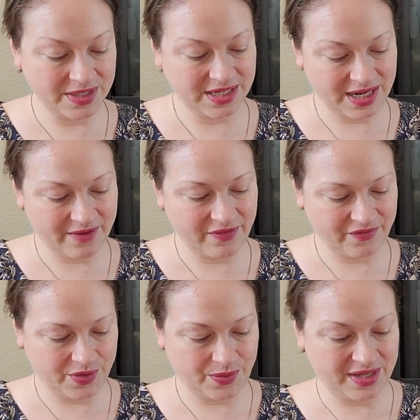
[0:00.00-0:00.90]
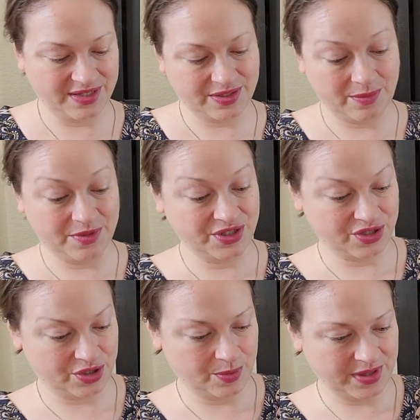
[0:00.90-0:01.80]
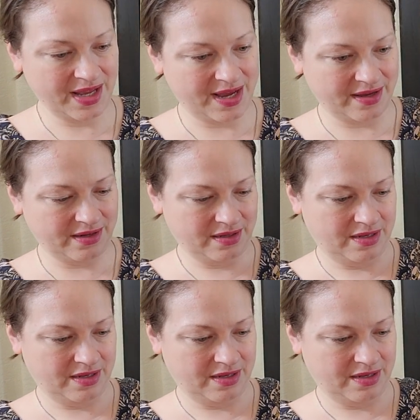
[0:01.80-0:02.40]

did have a few things. So I'm going to show you what they had.